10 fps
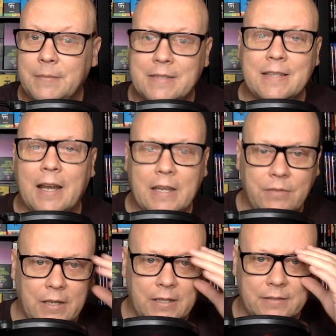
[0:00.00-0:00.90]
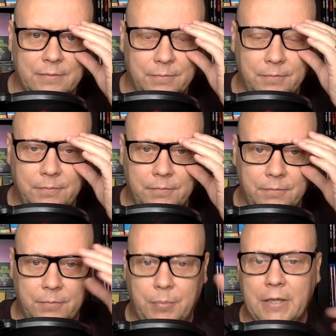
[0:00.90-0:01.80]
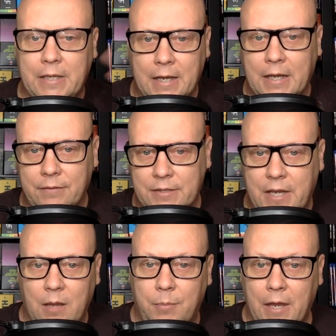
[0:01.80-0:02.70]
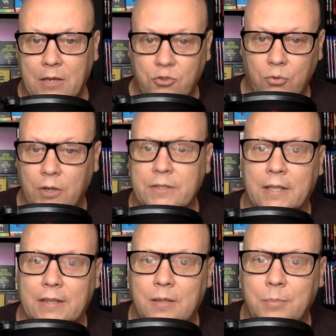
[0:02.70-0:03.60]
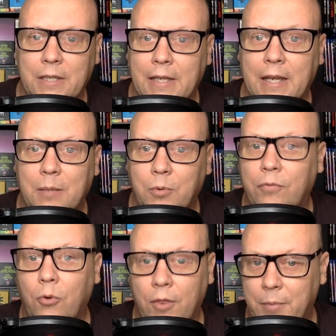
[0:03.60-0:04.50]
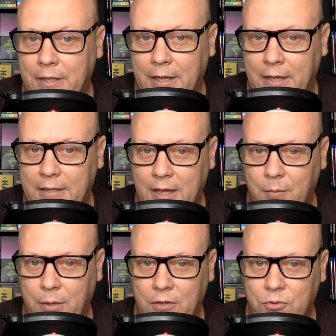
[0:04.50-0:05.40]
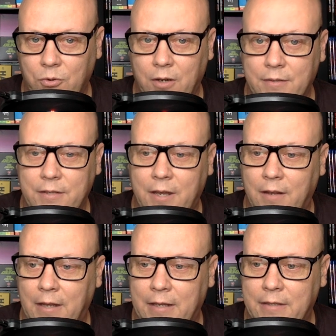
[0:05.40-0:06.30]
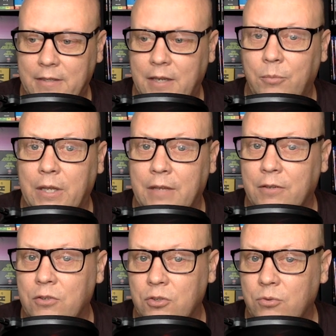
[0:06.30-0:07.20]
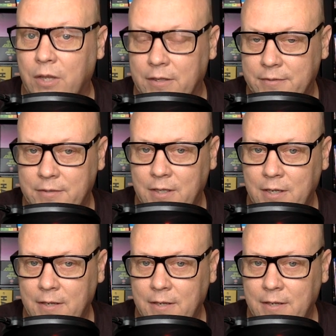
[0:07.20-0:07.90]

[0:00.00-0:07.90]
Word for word: It's not even his beginning of his campaign tour. It's like the beginning before the beginning campaign tour. It's kind of like, can we even do this?